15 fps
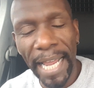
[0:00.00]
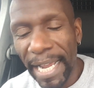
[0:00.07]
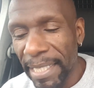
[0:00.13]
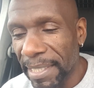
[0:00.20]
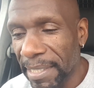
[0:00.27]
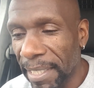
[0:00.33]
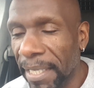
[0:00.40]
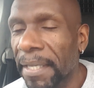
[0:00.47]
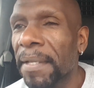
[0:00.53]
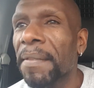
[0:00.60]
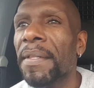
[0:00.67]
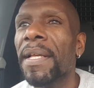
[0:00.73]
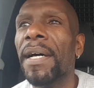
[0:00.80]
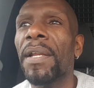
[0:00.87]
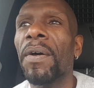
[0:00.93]
cancer a
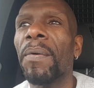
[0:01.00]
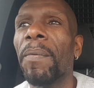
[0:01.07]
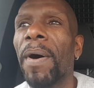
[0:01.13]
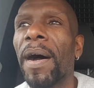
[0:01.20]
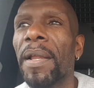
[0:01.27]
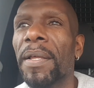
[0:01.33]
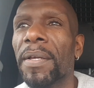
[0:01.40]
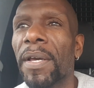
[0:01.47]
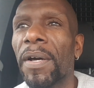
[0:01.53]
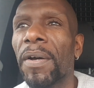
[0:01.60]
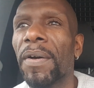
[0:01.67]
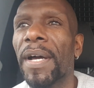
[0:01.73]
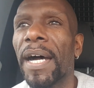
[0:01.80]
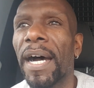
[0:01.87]
little while ago.